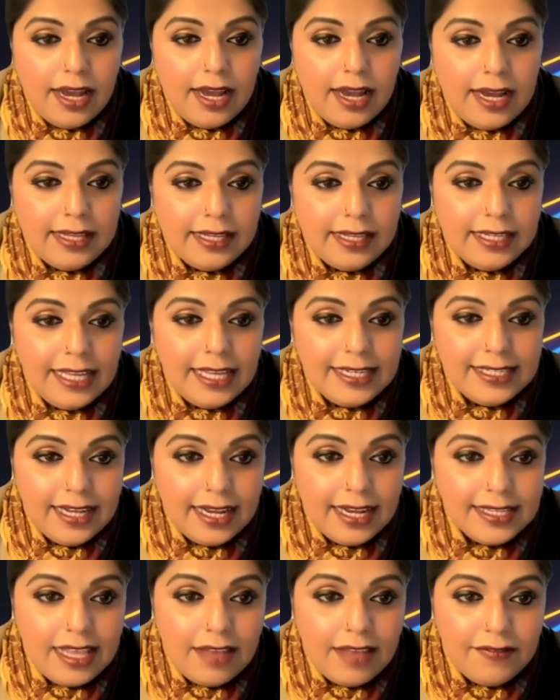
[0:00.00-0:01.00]
It
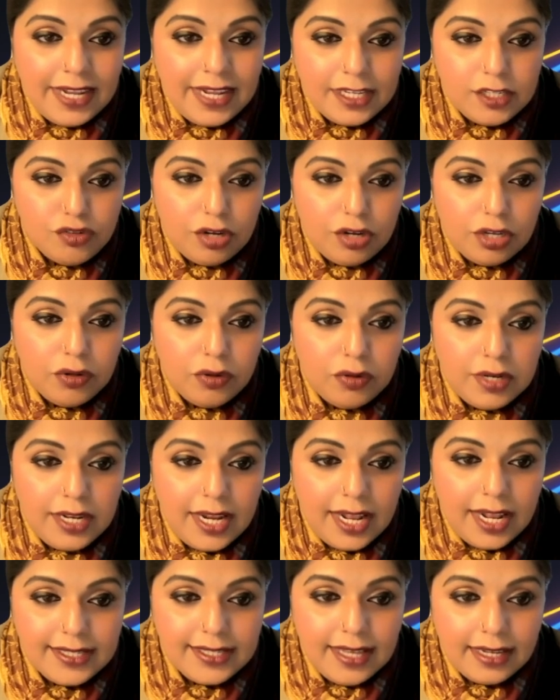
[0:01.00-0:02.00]
does have an X-ray code.
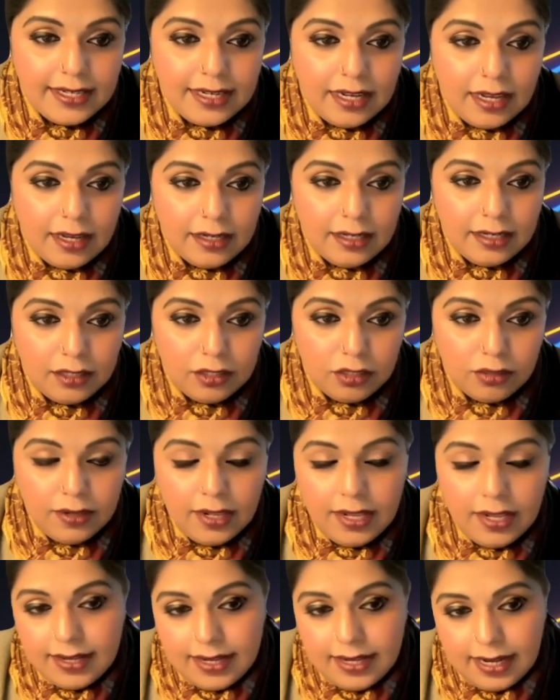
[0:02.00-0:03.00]
It has that
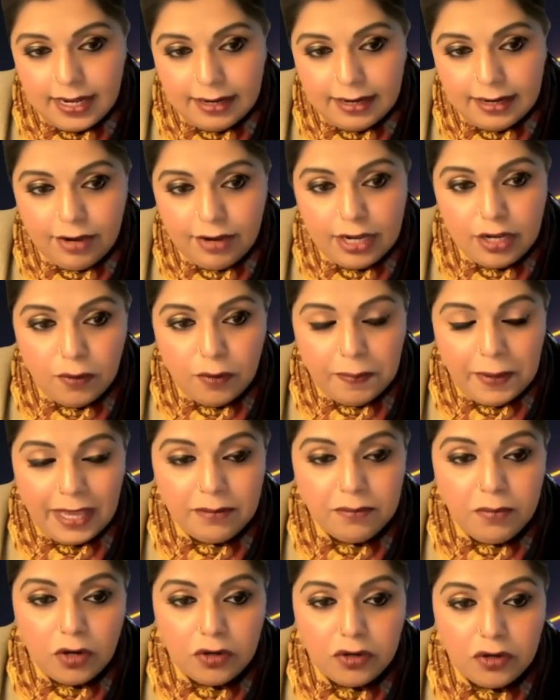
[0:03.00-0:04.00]
little
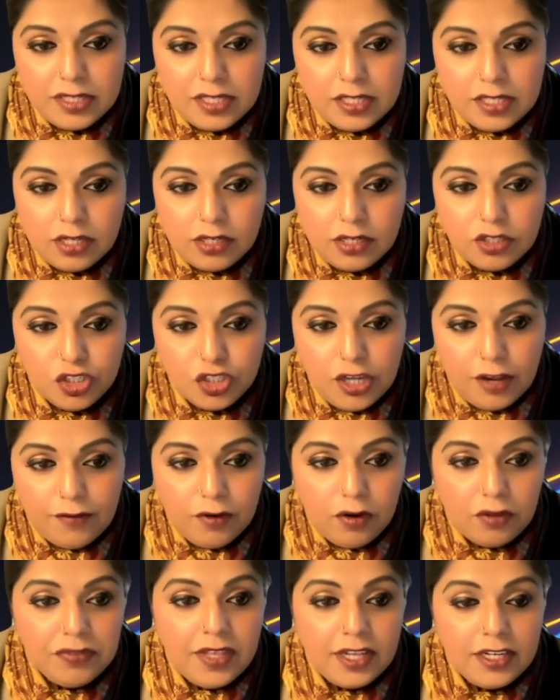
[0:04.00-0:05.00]
radiopaque marker. It's a
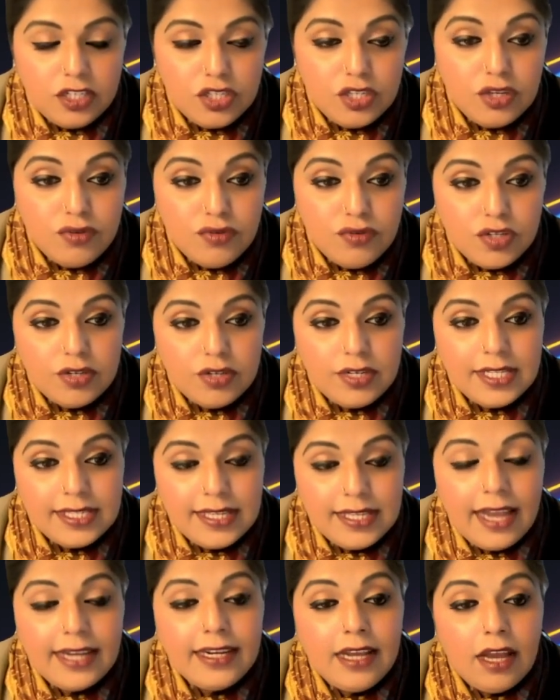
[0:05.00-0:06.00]
chevron that is used to
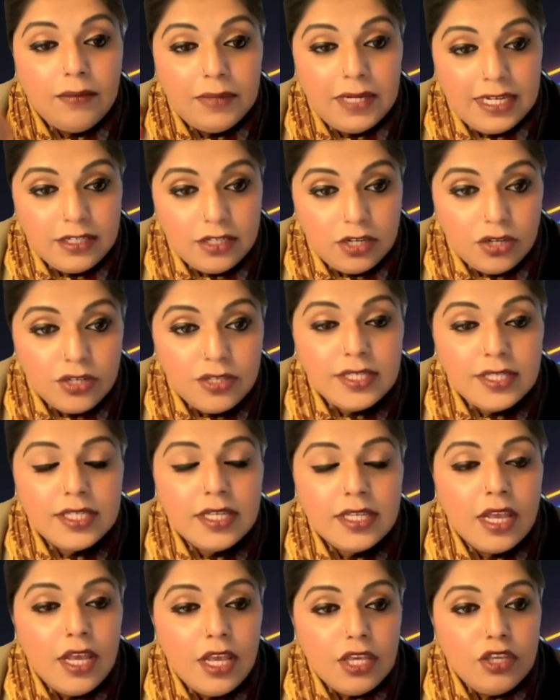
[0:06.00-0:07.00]
decide how many
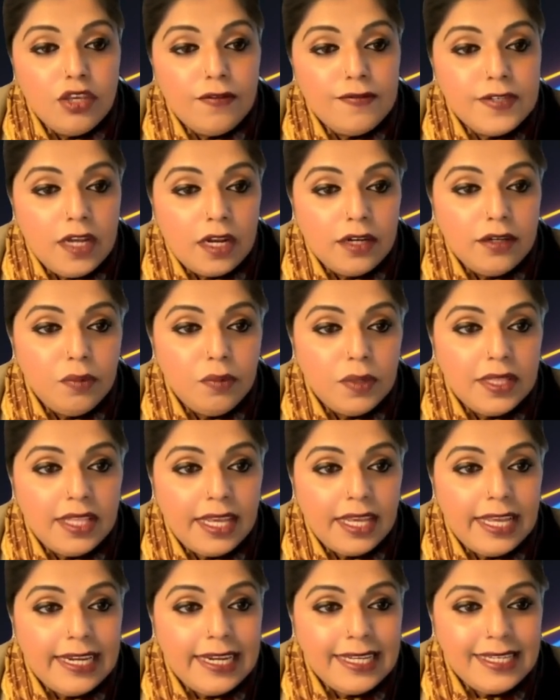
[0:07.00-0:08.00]
turns you've done with
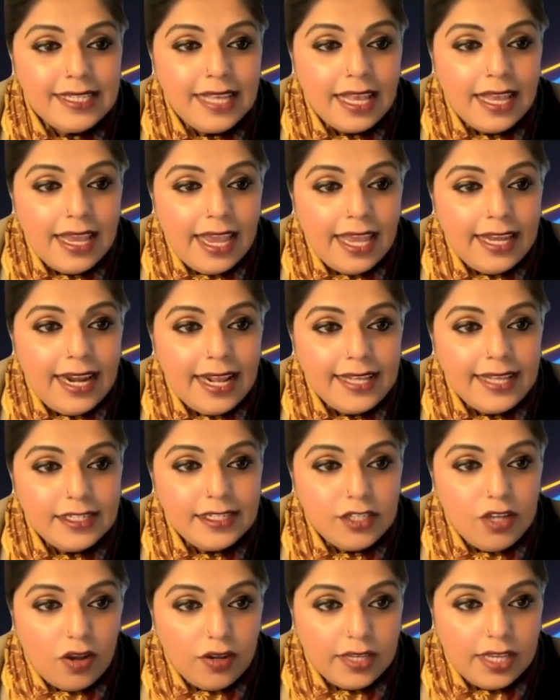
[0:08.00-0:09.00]
the helix. And it has
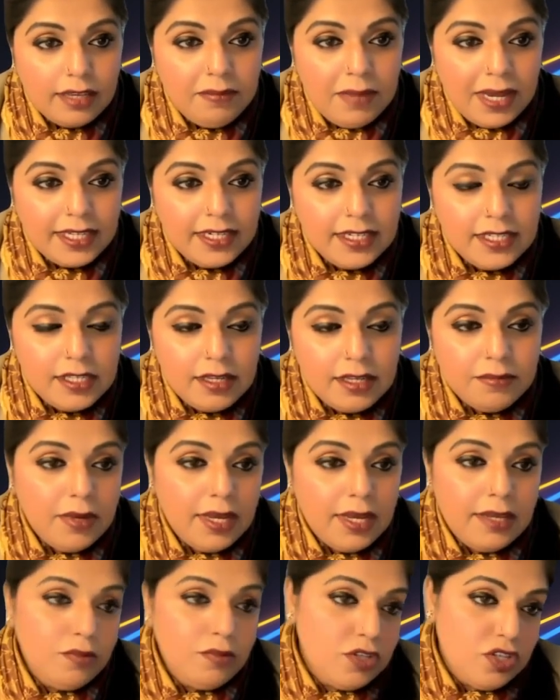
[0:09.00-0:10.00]
a docking
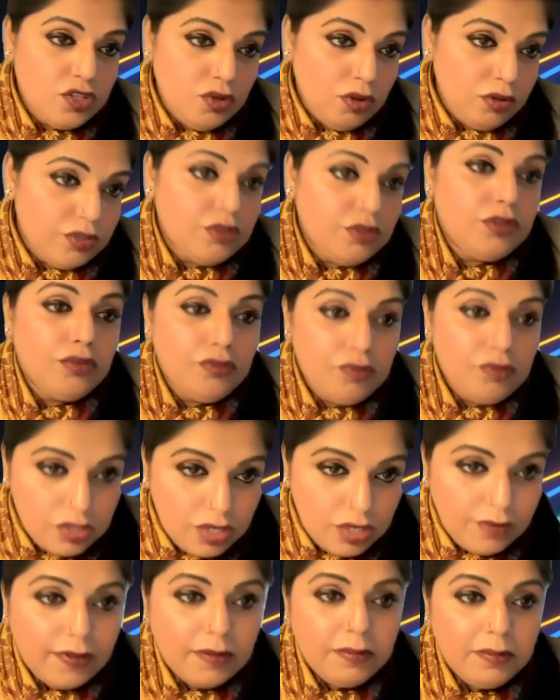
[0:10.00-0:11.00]
mechanism, which is also the
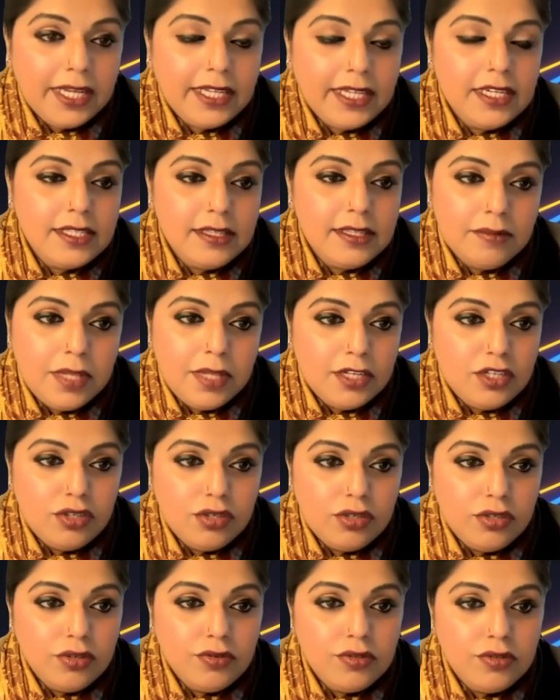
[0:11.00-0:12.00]
retrieval mechanism that
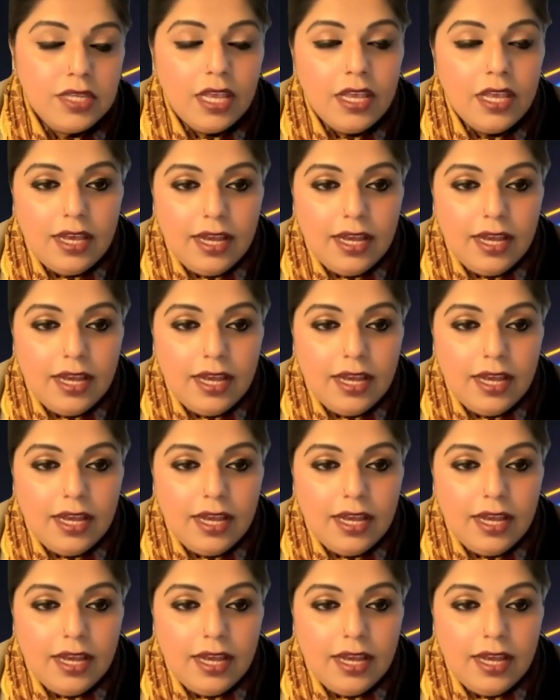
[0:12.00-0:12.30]
you use